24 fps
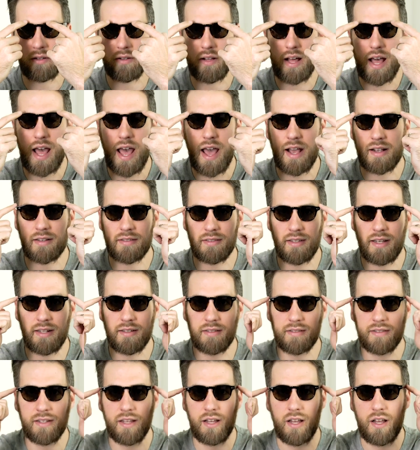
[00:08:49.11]
little
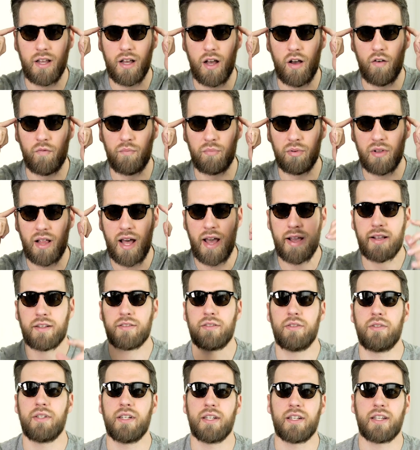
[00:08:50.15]
accents of black.
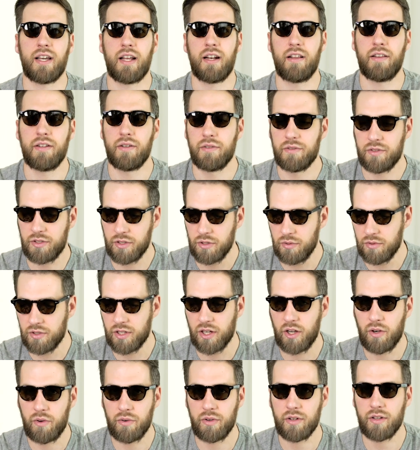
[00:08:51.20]
So you get a kind of little
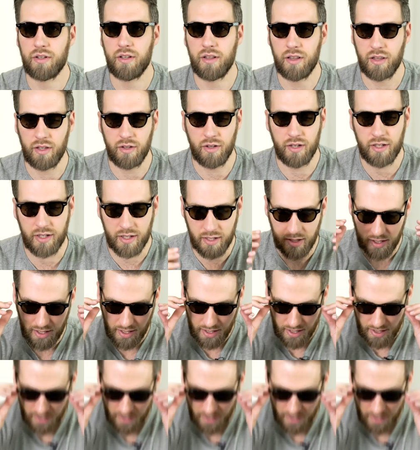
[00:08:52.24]
two-toned look.